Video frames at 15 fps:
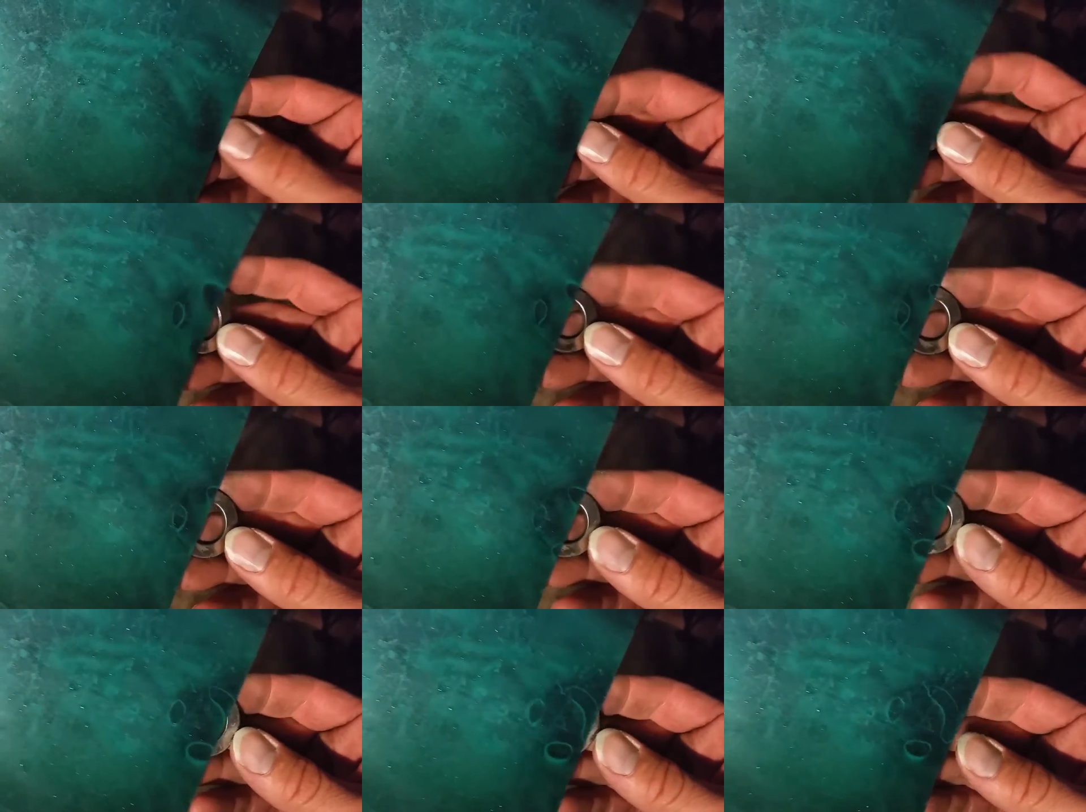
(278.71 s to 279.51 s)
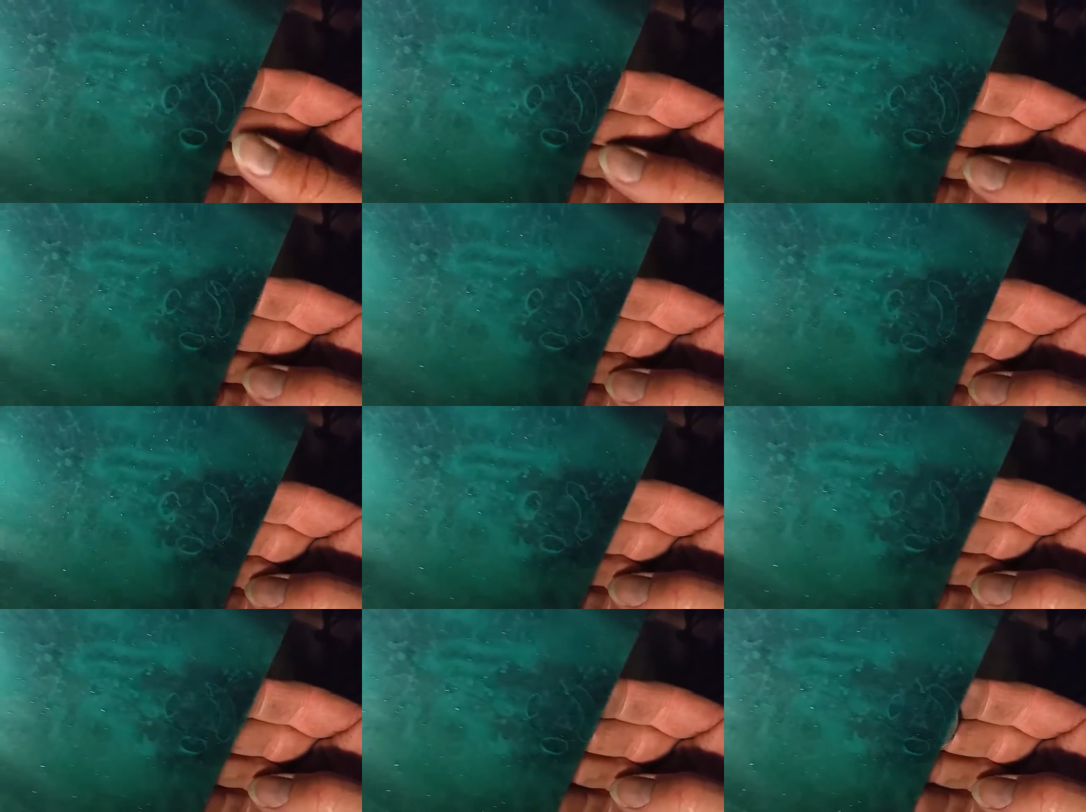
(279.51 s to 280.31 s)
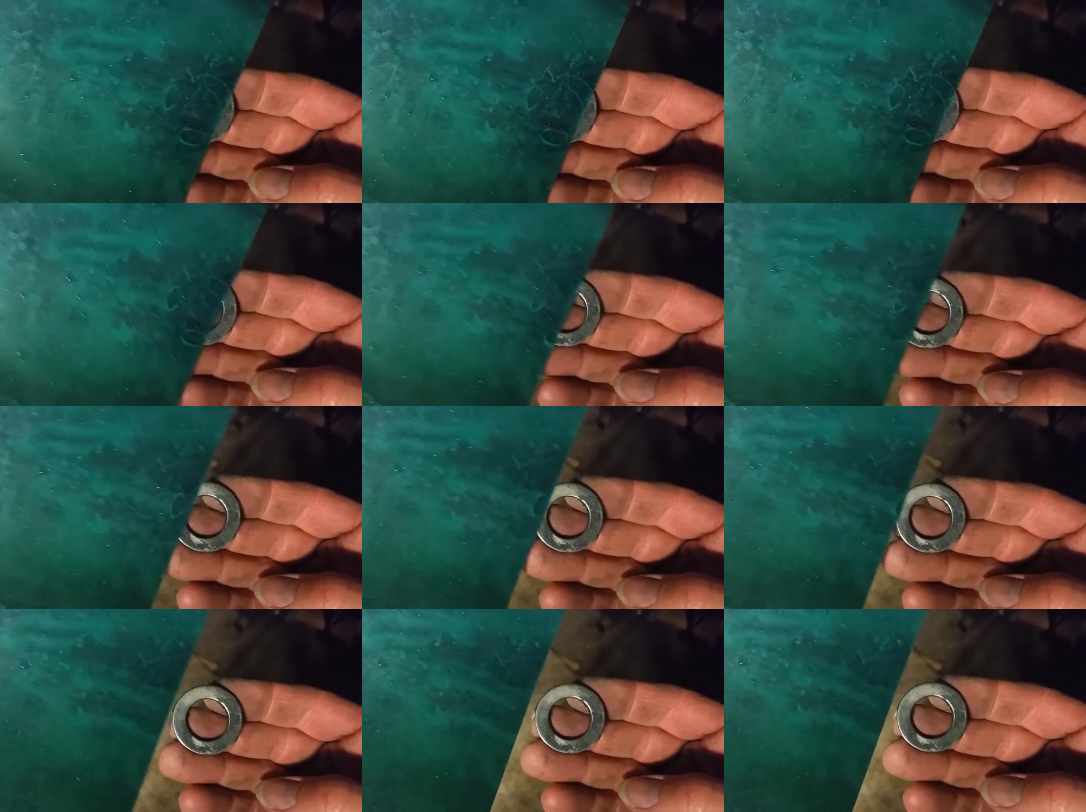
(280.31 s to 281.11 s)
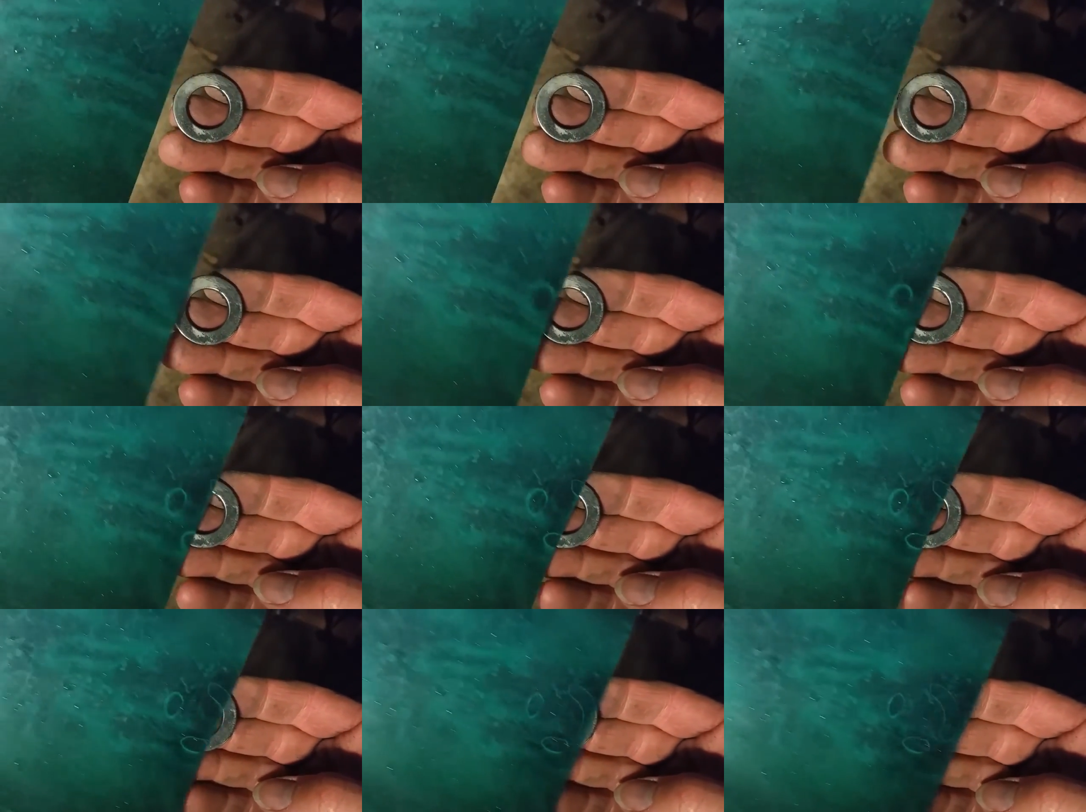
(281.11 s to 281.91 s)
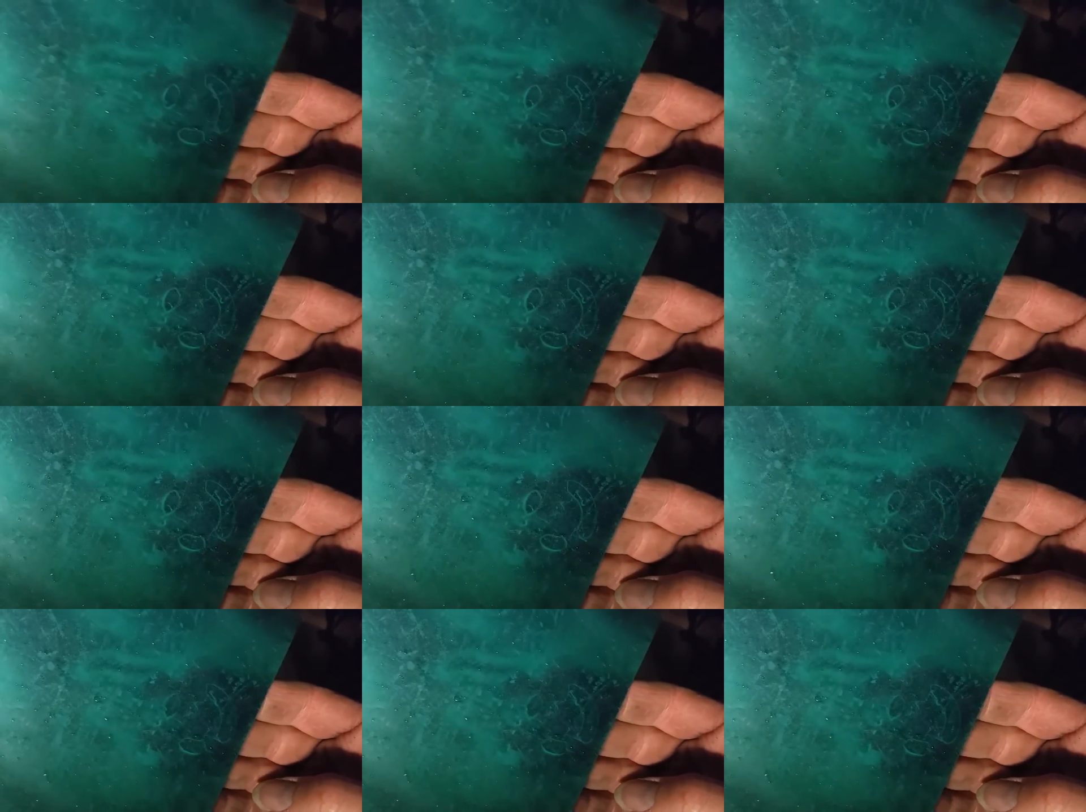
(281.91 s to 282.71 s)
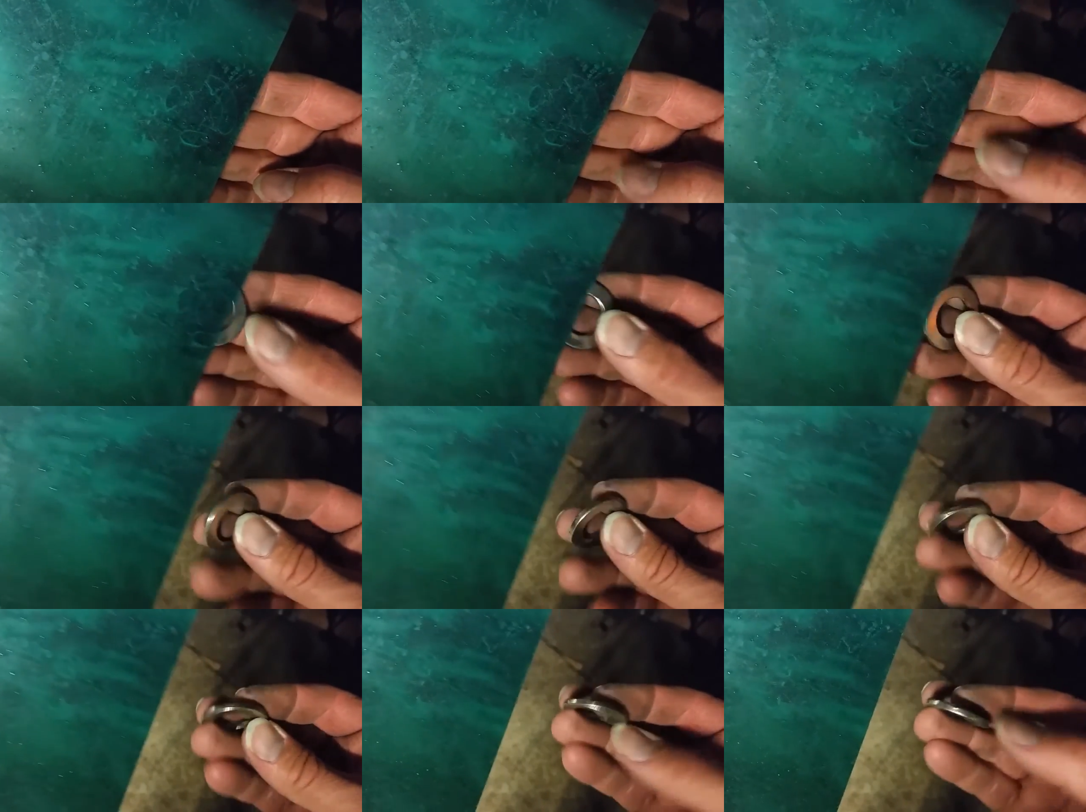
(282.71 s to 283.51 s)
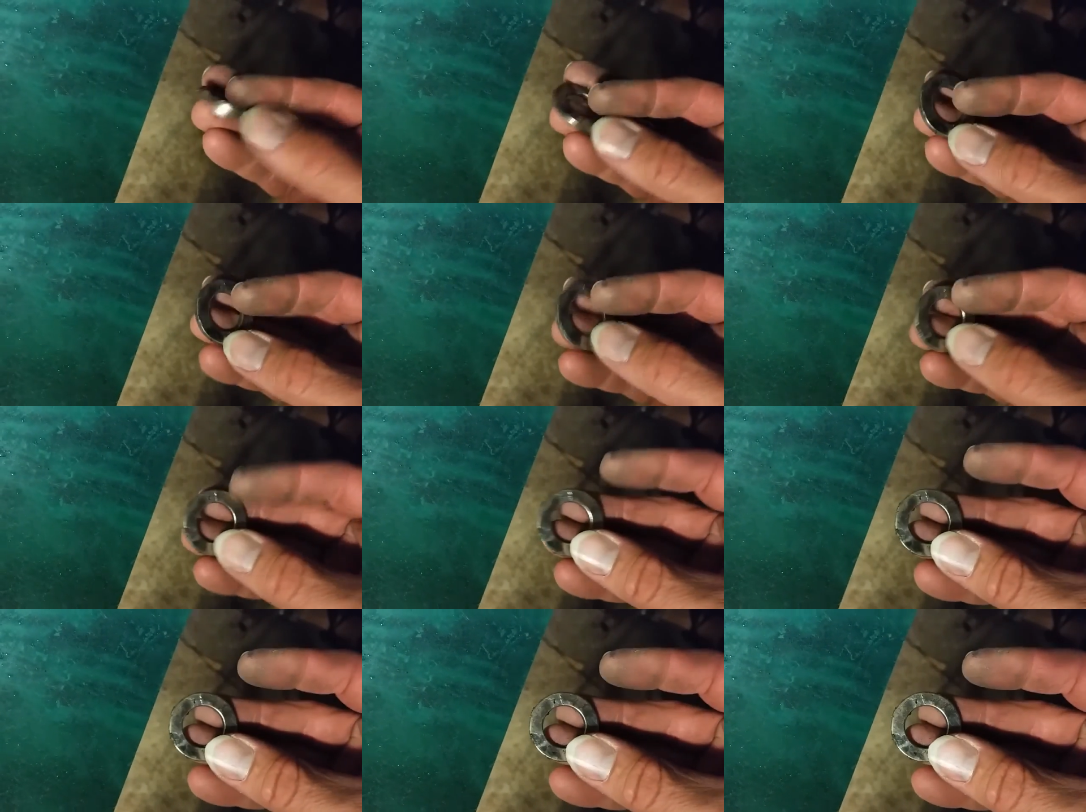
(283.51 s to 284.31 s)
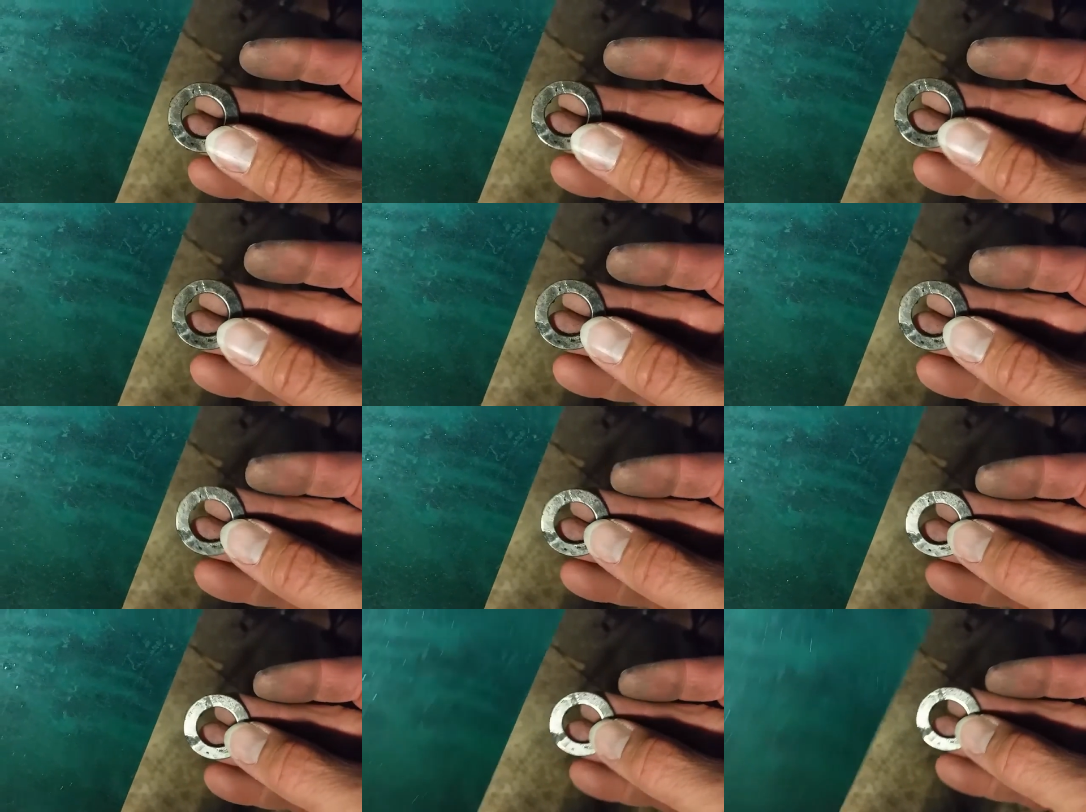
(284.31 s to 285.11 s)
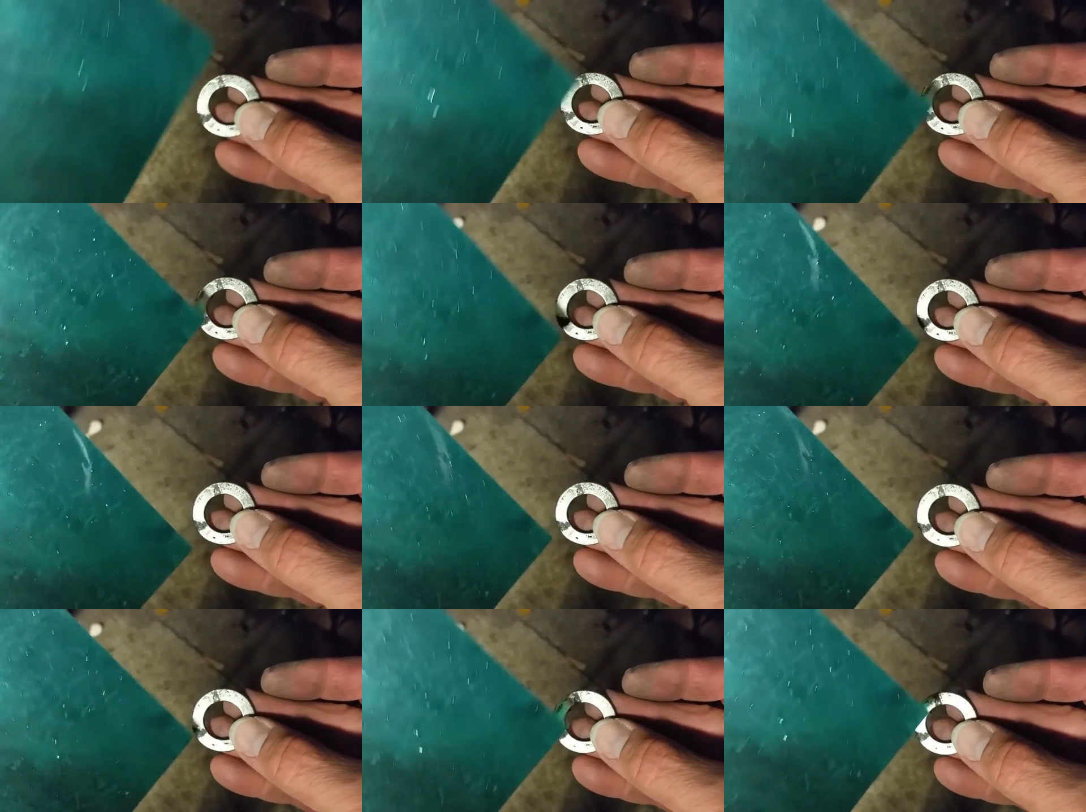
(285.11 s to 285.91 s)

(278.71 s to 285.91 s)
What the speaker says: No face is visible, so there are no lips to read.